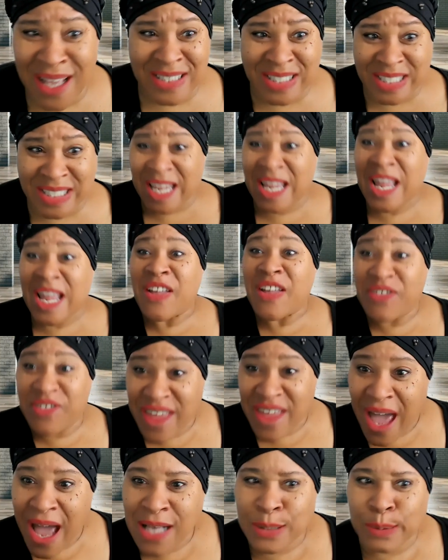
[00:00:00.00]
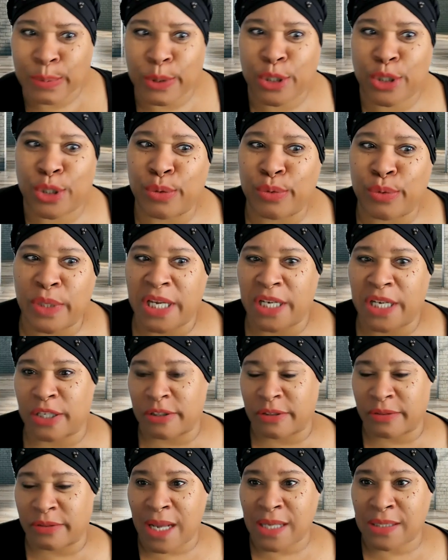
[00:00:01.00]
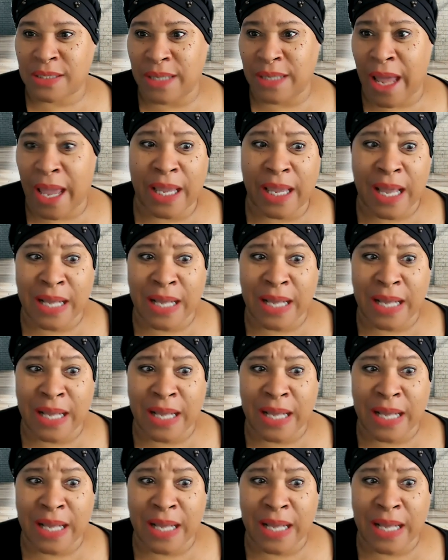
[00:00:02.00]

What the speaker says: See, that's what you need to dress like.